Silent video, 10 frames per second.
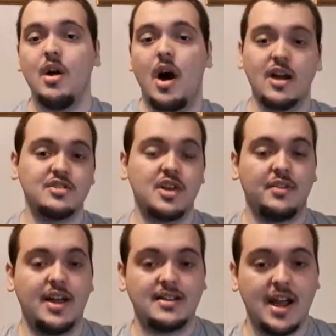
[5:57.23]
I just got
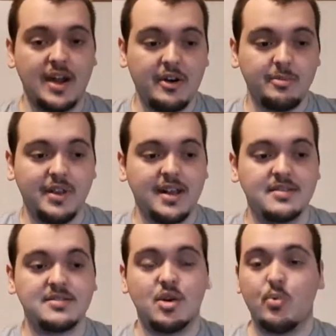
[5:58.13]
that tire
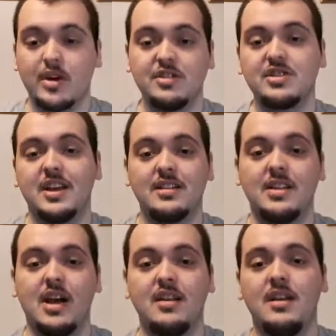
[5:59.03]
replaced. Where did you get it
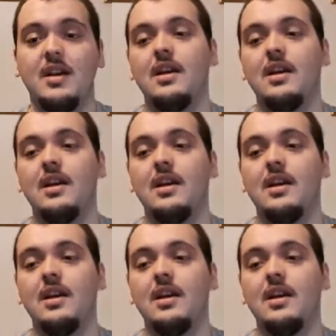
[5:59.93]
done?